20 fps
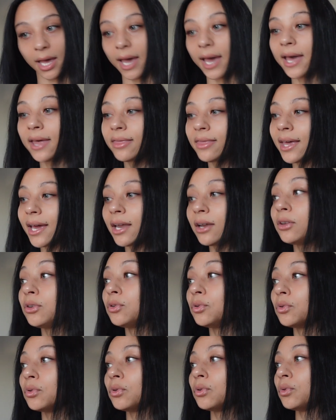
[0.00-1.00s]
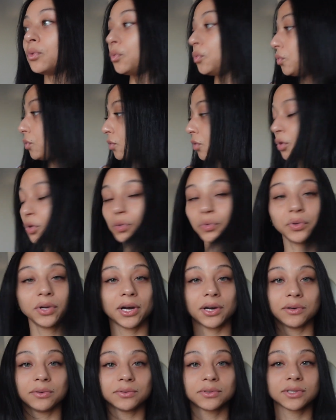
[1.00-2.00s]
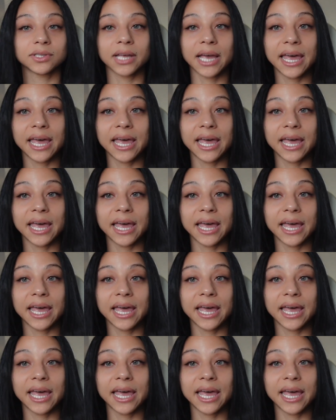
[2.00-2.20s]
And then, who knows?